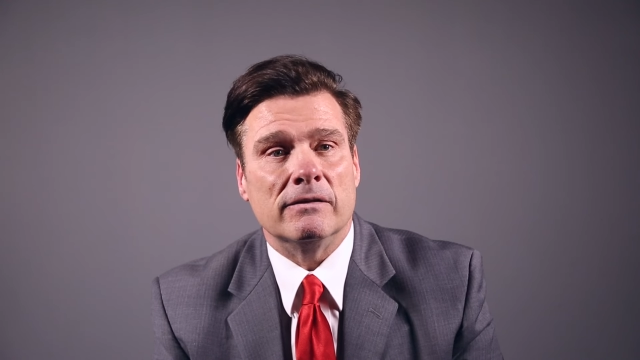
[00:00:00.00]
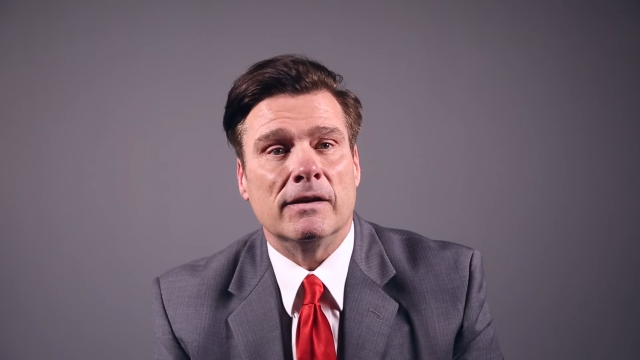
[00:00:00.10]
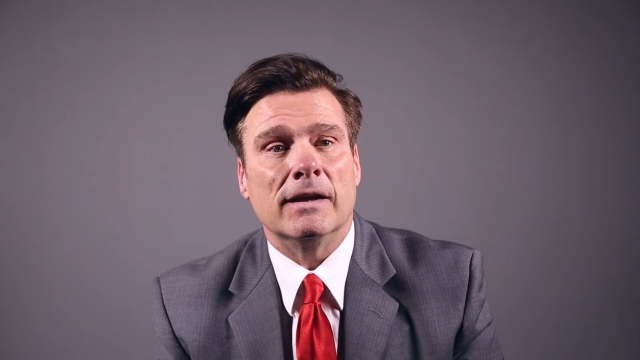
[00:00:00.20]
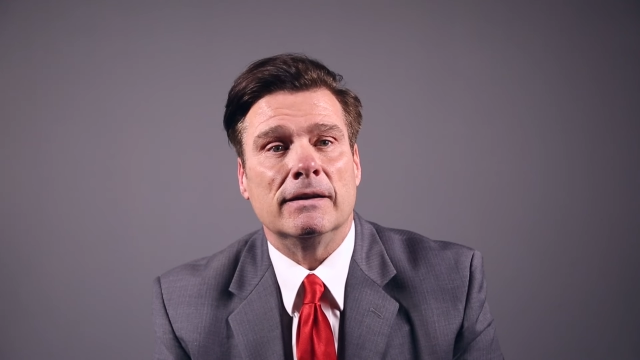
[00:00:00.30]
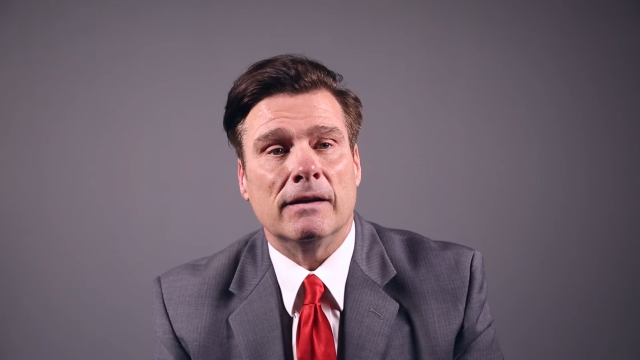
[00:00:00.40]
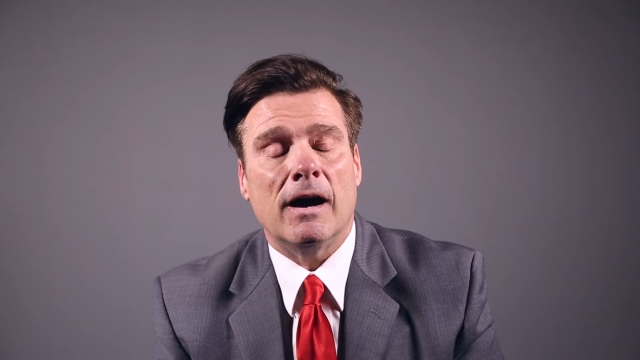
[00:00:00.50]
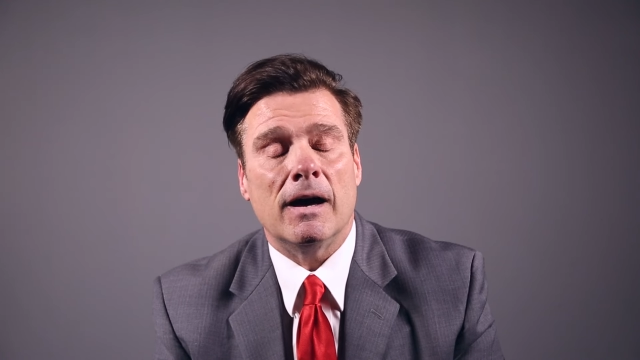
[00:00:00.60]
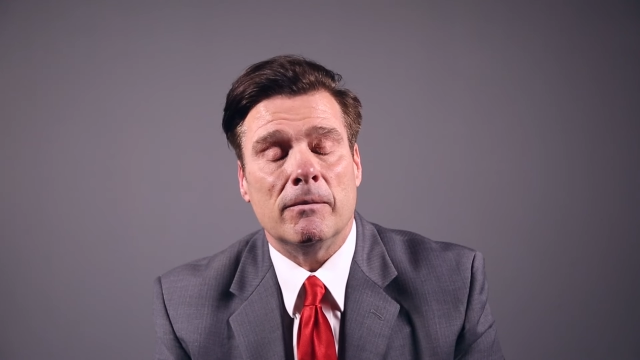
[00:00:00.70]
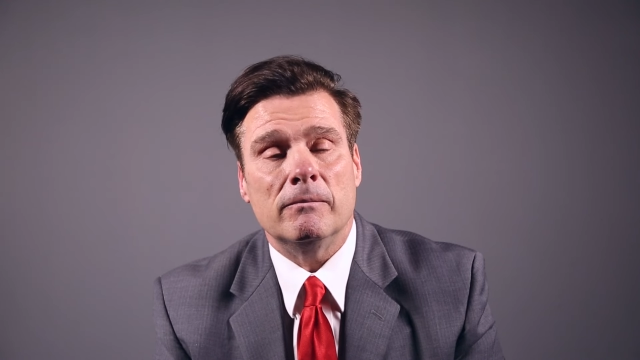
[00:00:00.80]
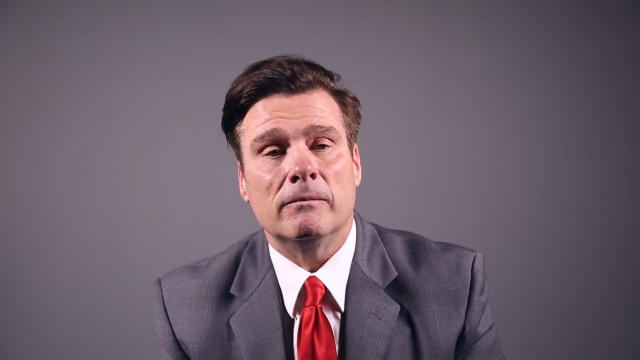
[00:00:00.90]
And then
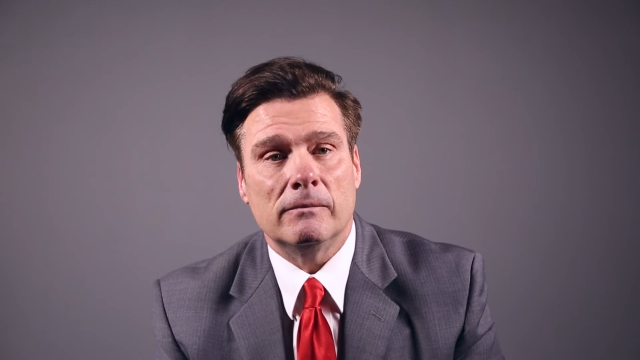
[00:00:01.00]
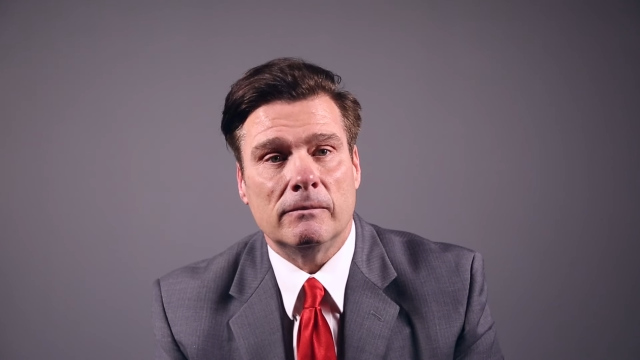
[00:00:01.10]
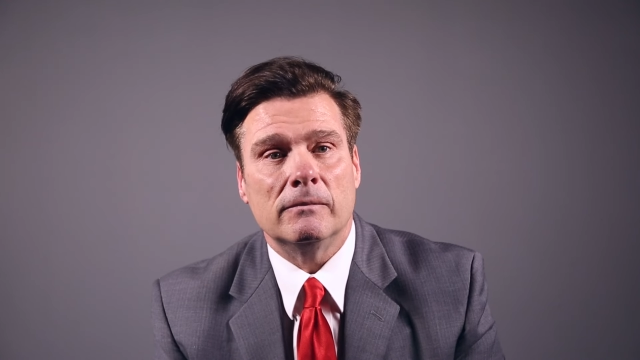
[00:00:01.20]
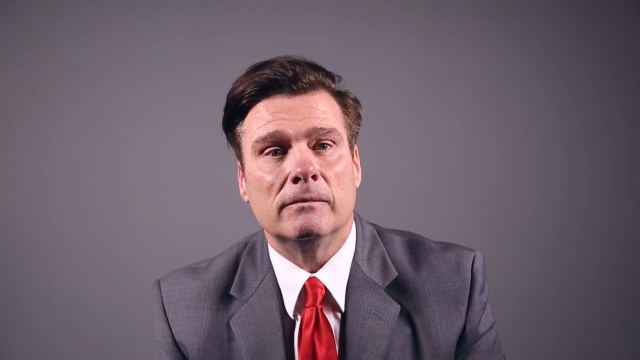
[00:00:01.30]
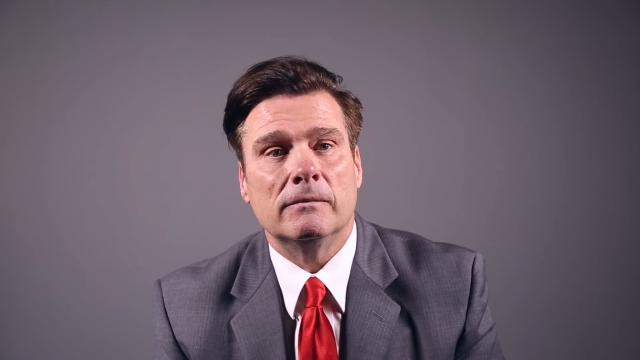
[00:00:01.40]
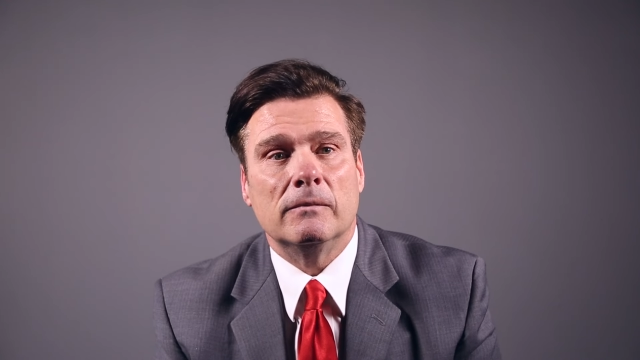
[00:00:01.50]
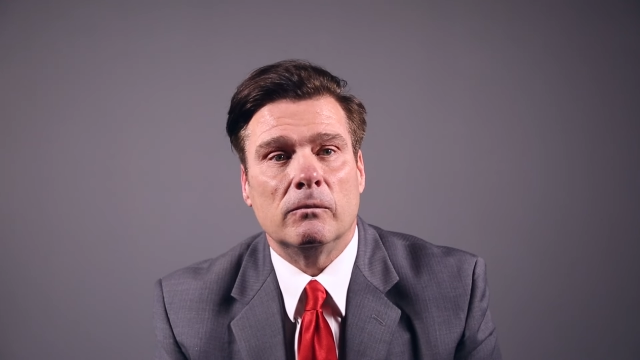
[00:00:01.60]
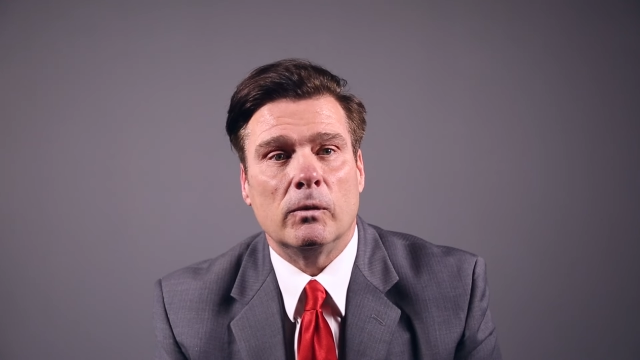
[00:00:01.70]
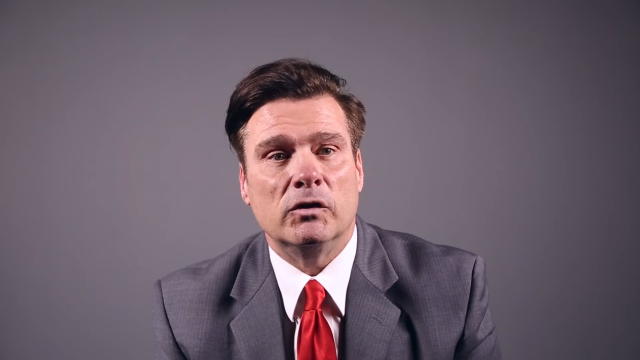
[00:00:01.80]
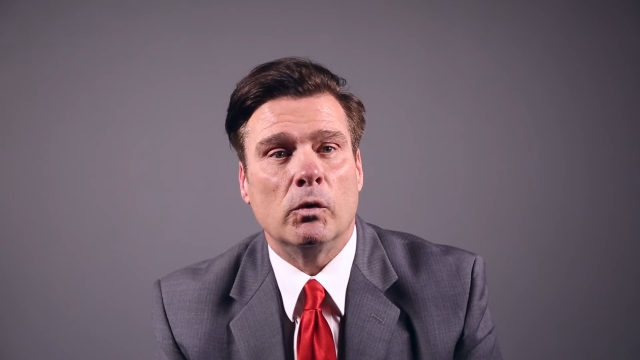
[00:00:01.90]
um,
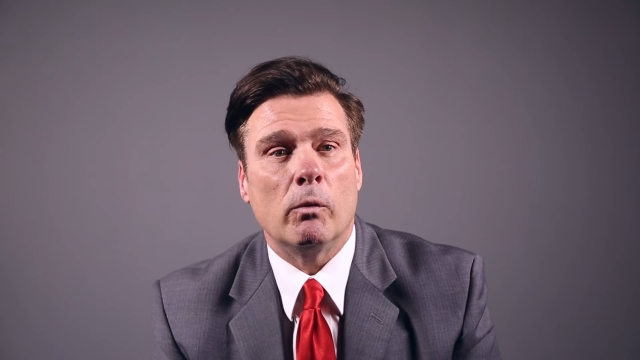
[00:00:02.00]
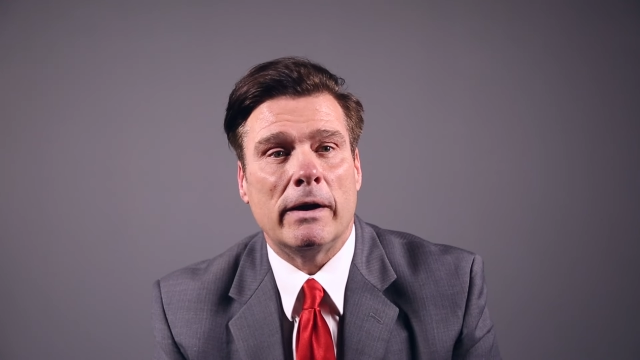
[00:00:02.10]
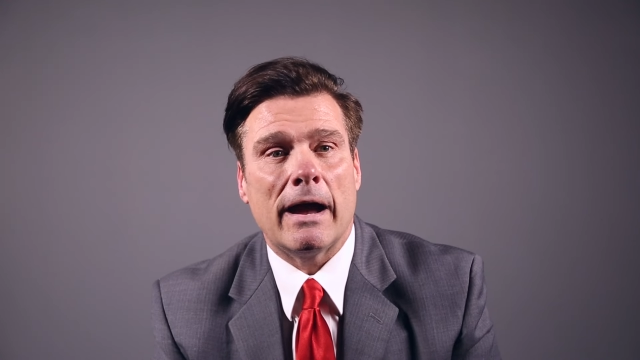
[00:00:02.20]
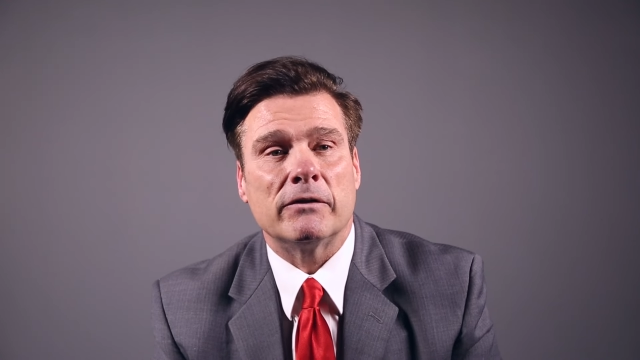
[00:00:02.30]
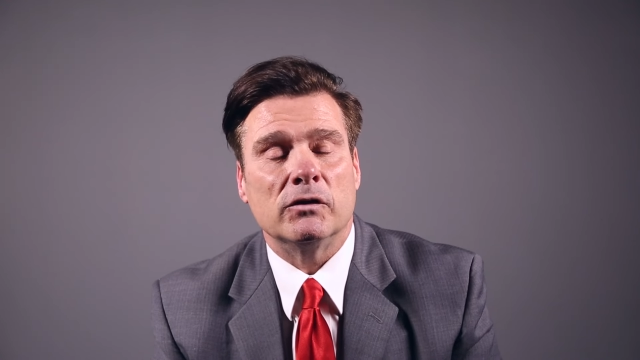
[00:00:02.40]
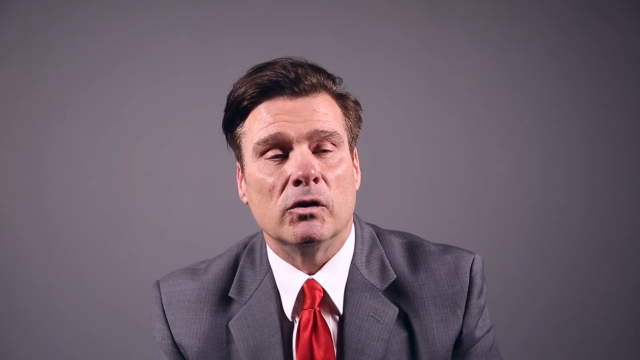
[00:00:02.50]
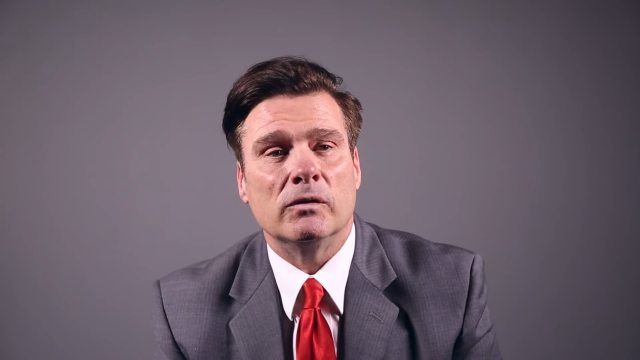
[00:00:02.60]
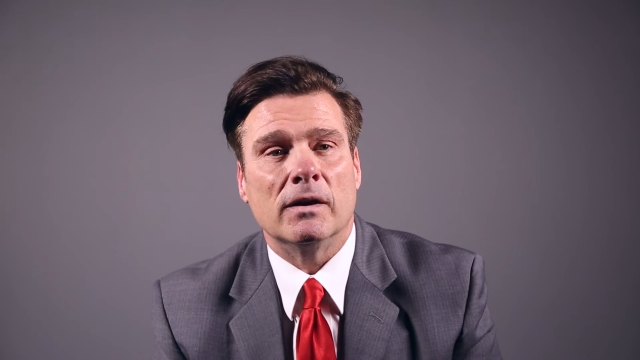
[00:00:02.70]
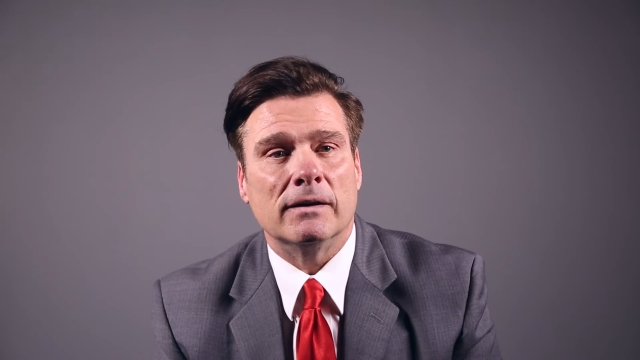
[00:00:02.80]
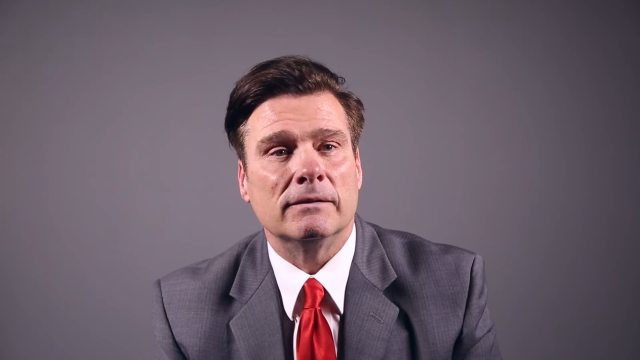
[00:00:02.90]
we do what we have to
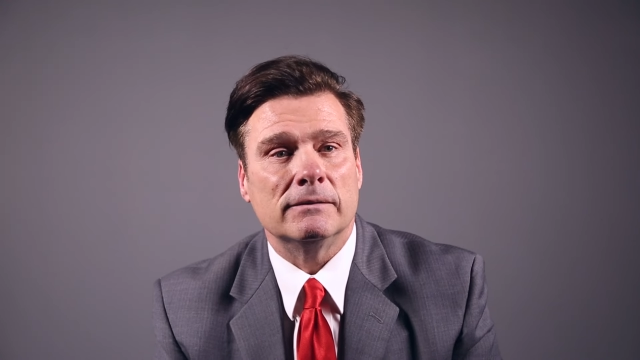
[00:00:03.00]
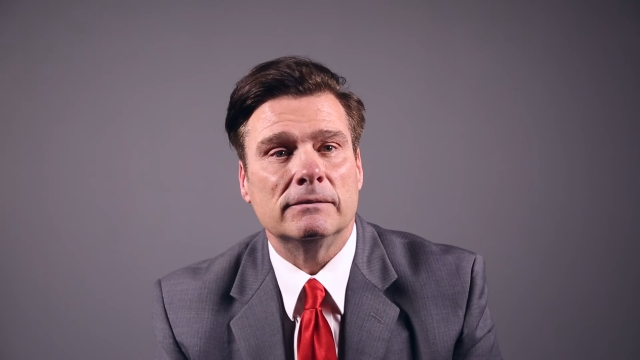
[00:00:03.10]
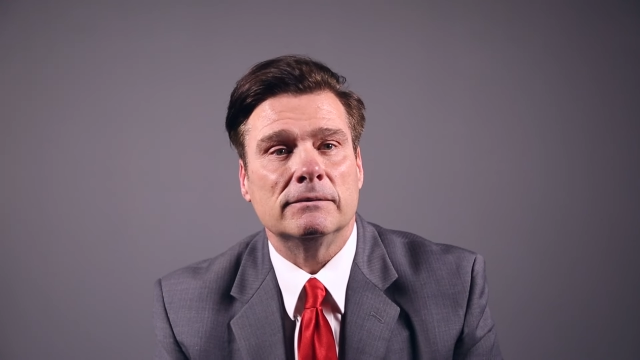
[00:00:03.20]
do to,